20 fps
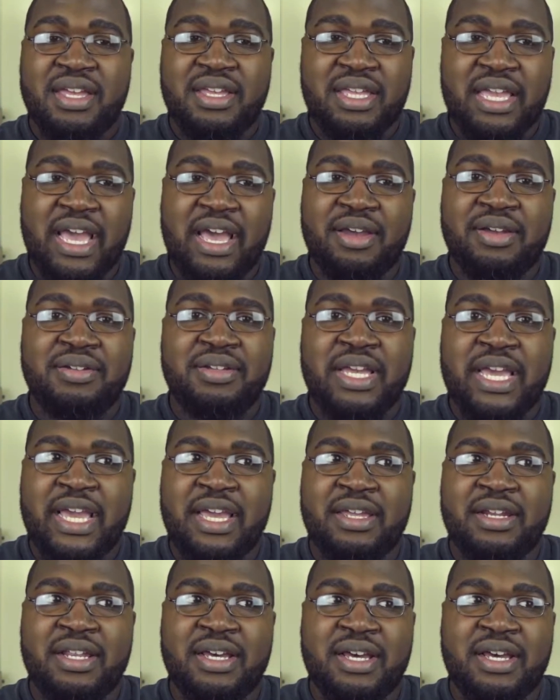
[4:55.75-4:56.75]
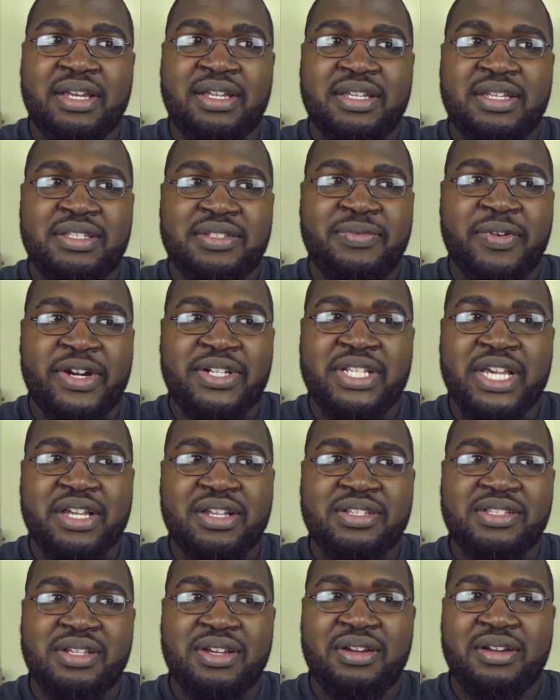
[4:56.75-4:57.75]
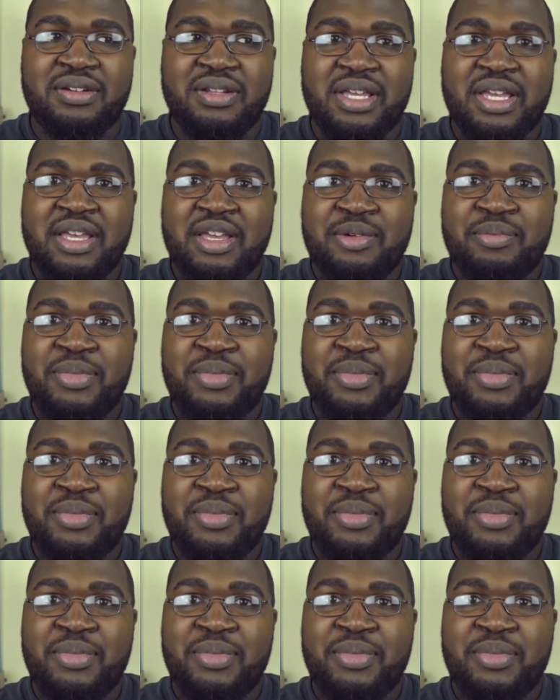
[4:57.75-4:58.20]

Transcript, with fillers: Yeah, and as far as that's concerned,